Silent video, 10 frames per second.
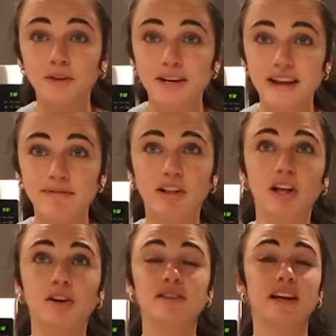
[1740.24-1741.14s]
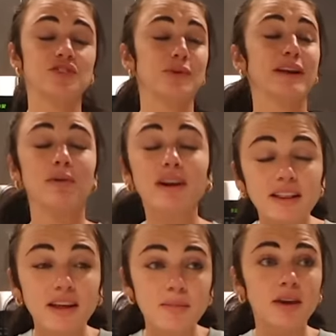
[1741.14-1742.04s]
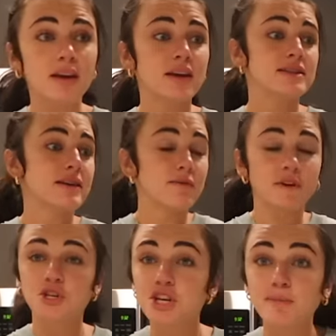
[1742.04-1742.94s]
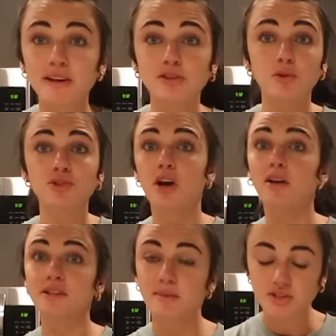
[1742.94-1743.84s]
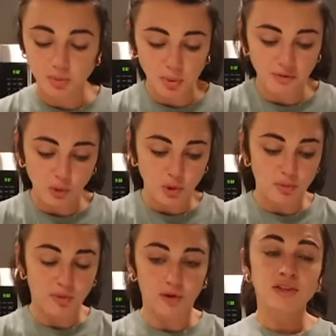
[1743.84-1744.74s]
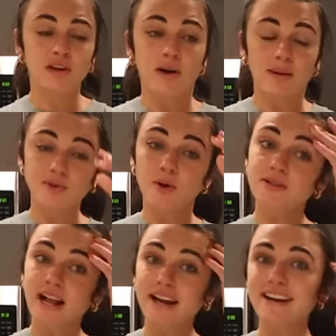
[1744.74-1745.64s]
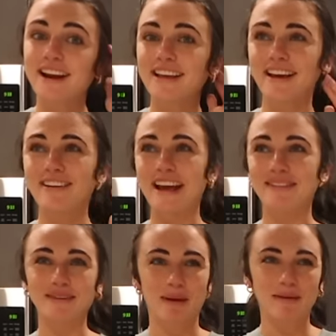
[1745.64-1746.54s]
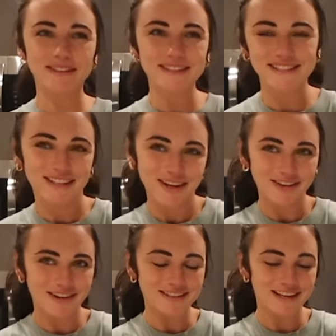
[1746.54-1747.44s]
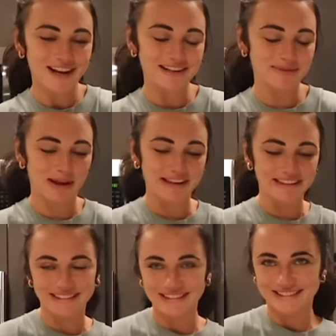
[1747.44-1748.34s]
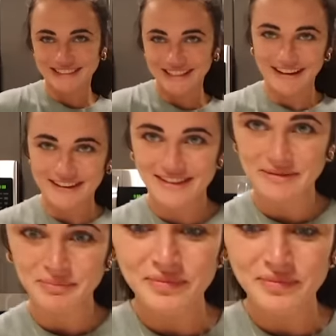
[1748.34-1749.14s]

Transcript: you guys to have the clothes. I just want to get rid of them, sell them for cheap. I told y'all I was going to be super affordable. So I'm so excited and I can't wait. I'm like, maybe I'll just see y'all around town in my little clothes.